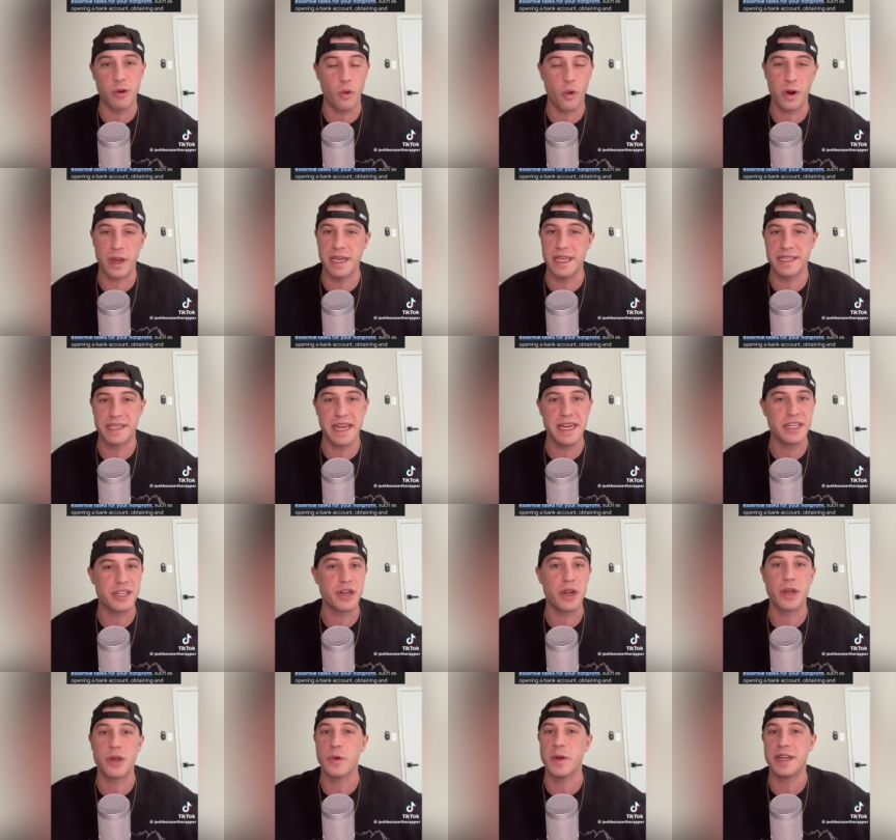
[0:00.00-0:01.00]
organization
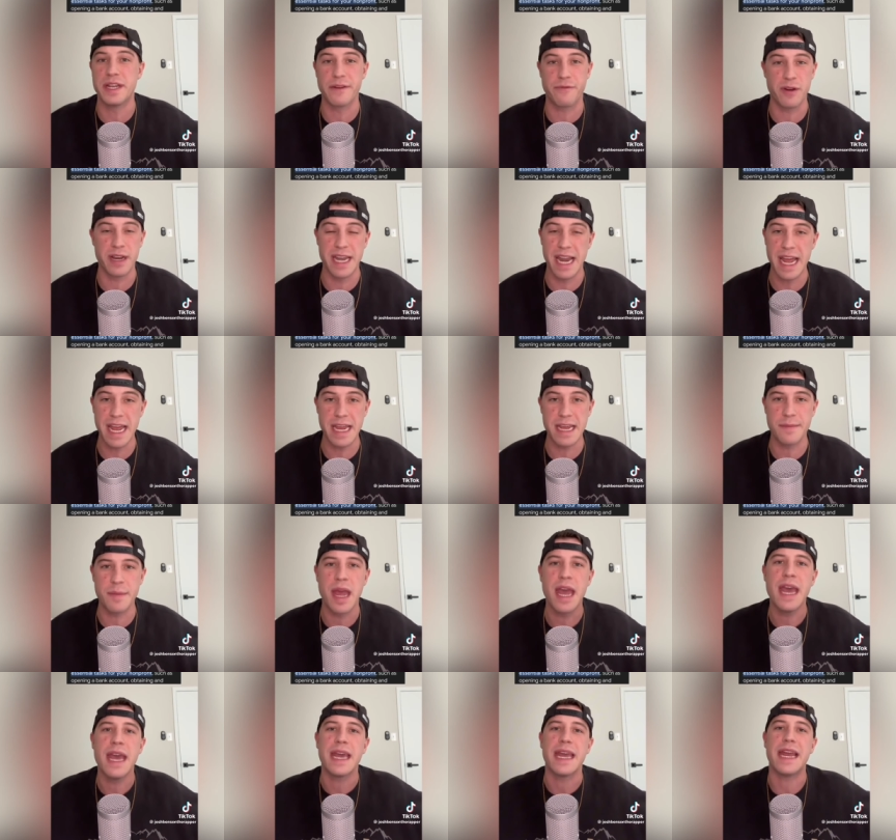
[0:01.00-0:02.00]
under a different name,
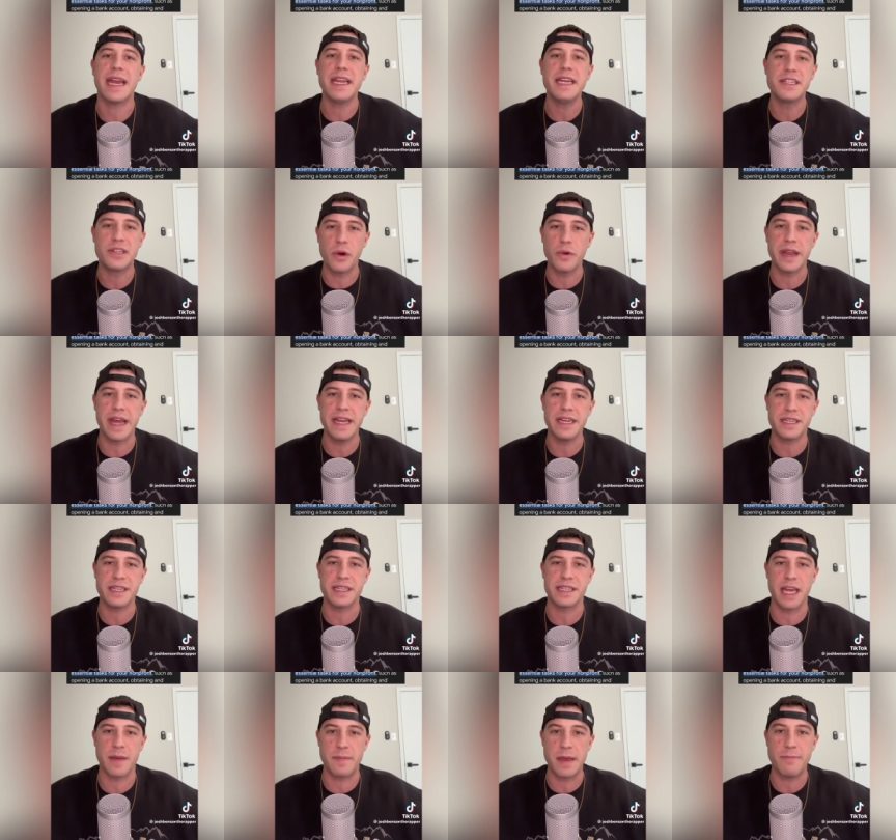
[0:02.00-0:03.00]
any donations
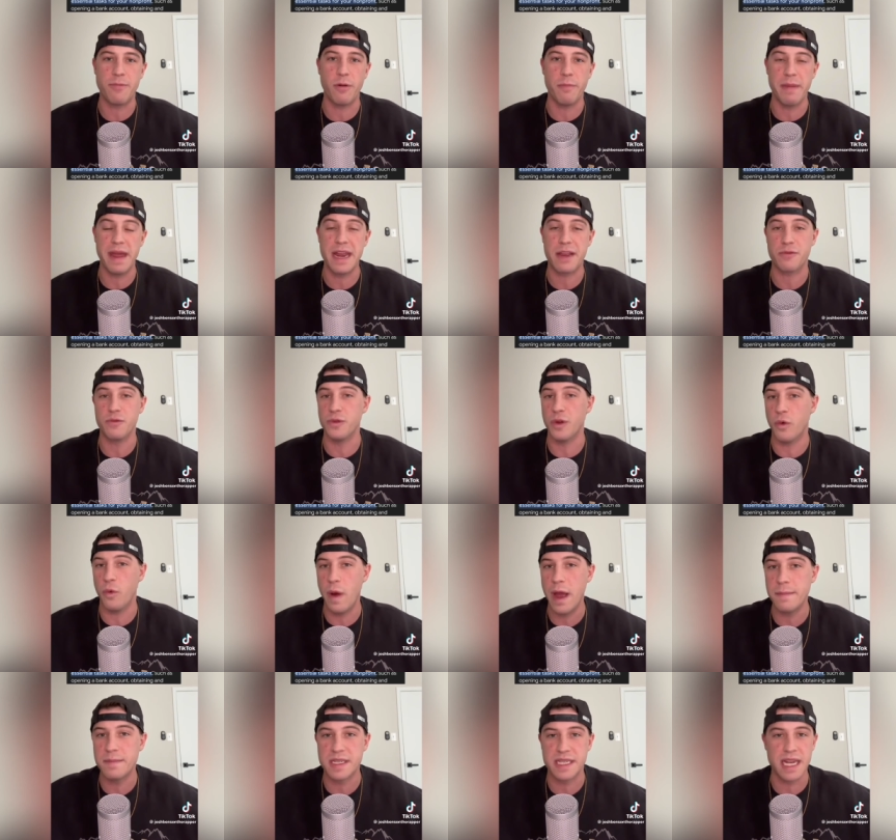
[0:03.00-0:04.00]
that people make through the
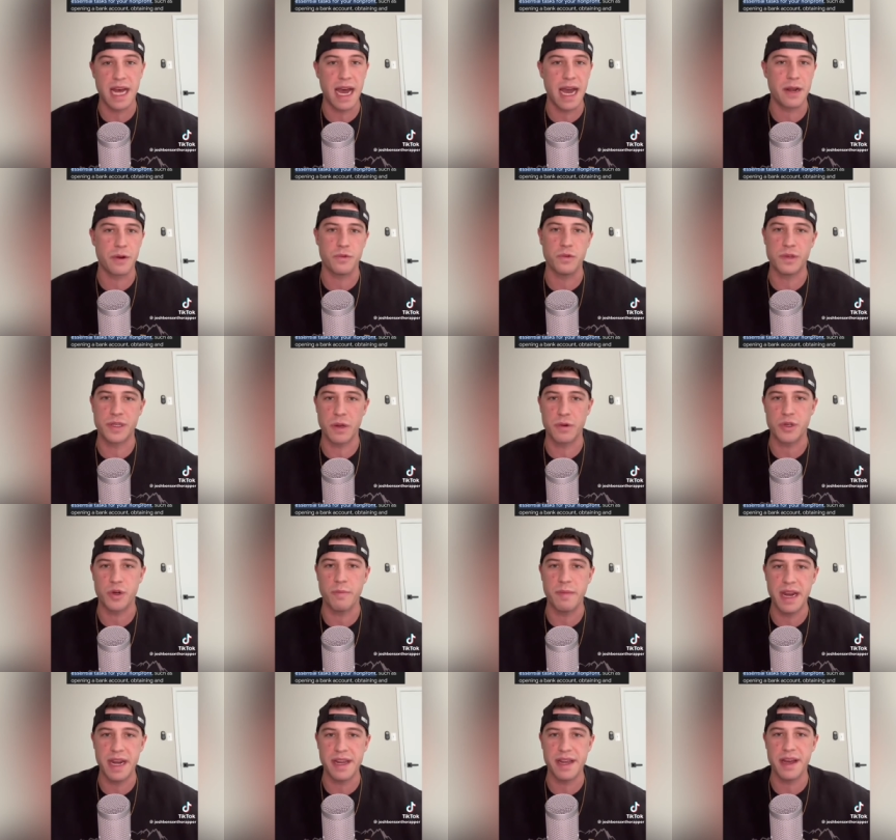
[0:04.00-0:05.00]
website or through social
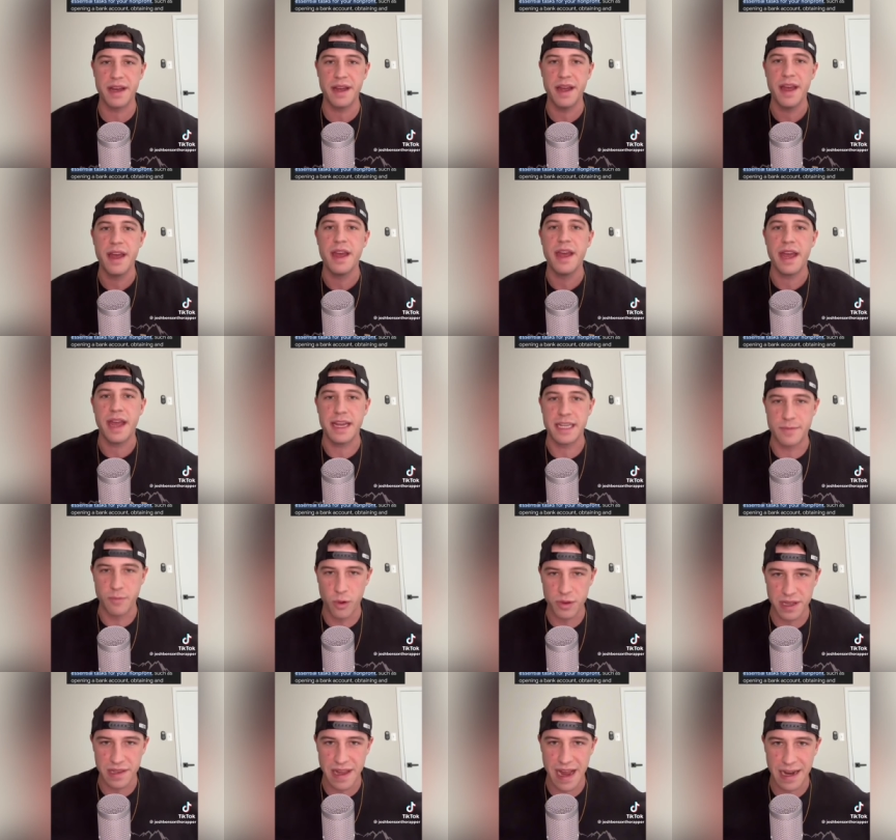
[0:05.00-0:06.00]
media is more
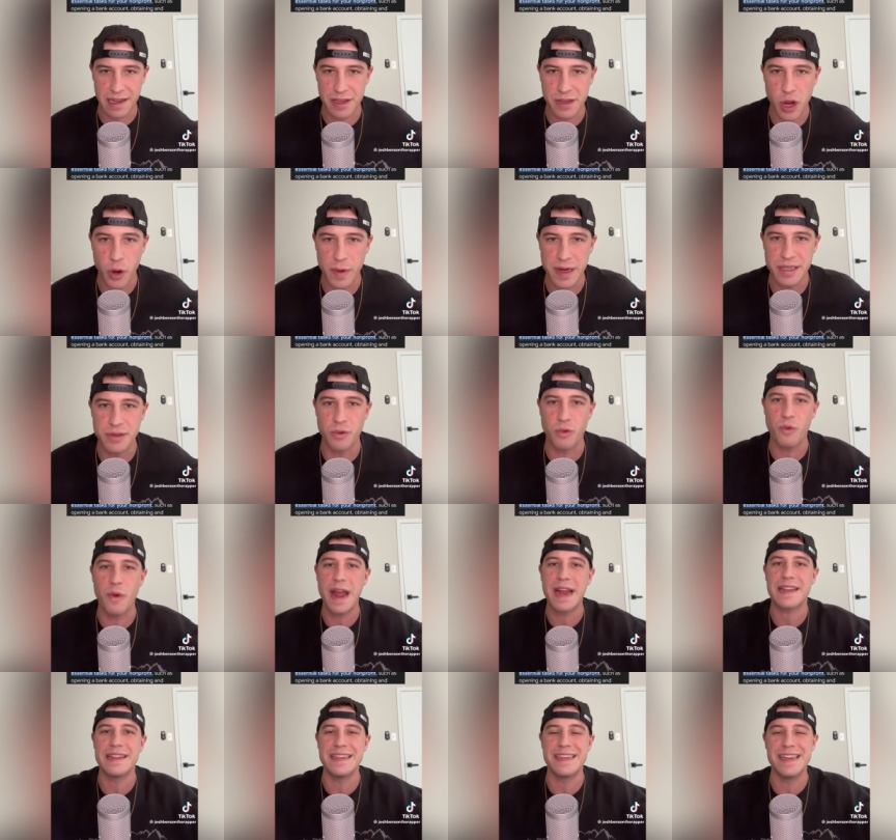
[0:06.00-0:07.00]
than likely going
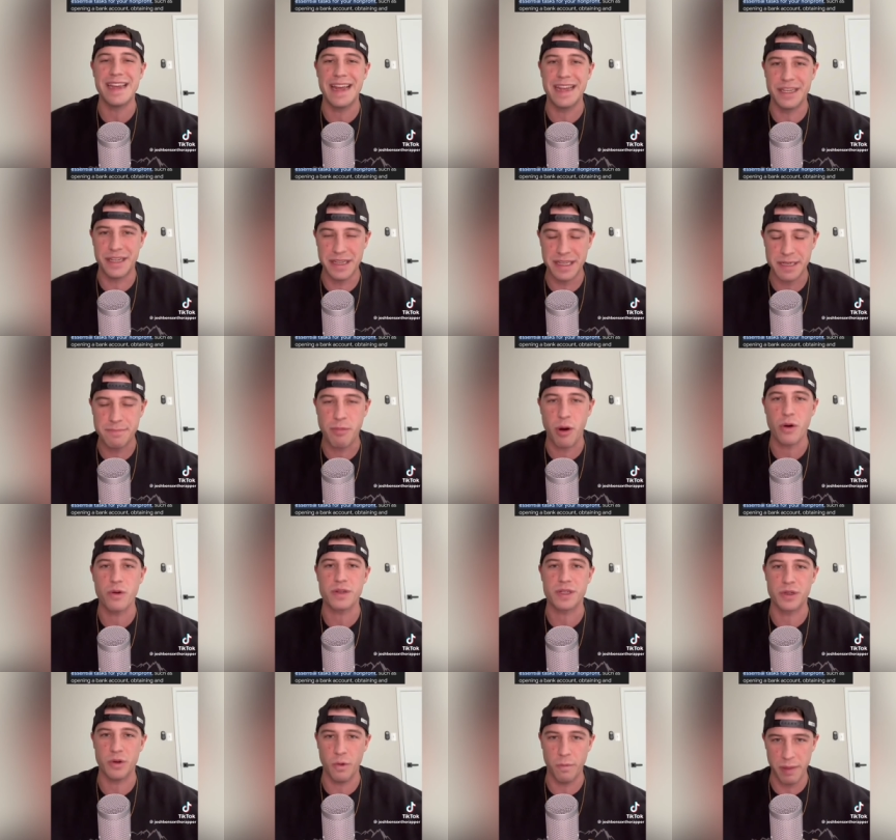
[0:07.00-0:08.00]
directly into his
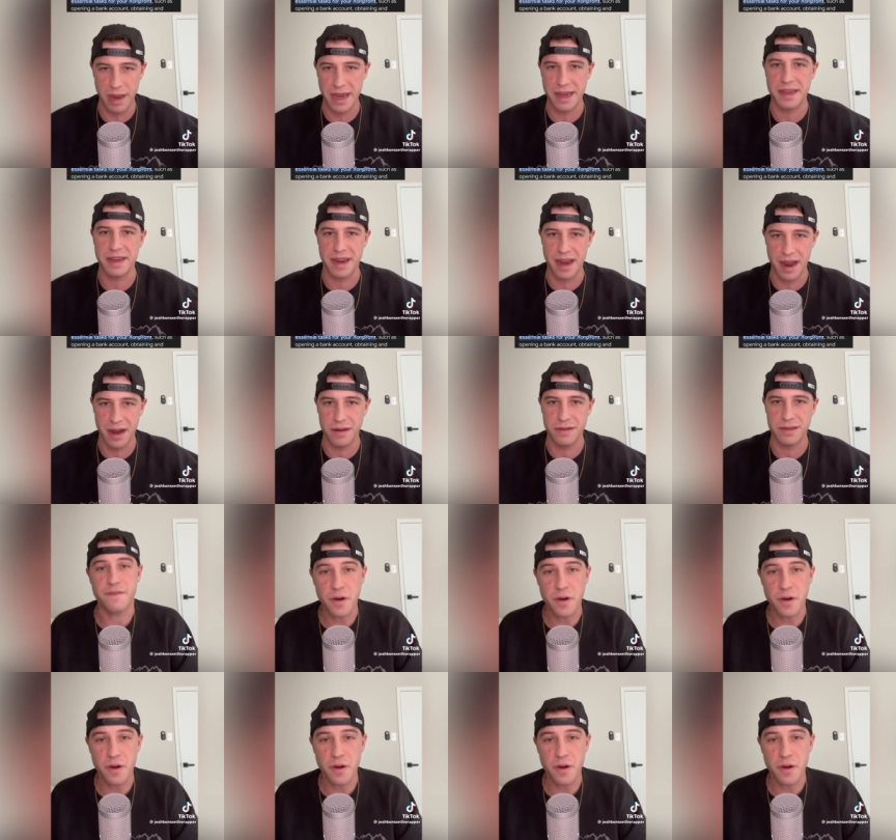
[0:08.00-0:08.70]
personal bank account.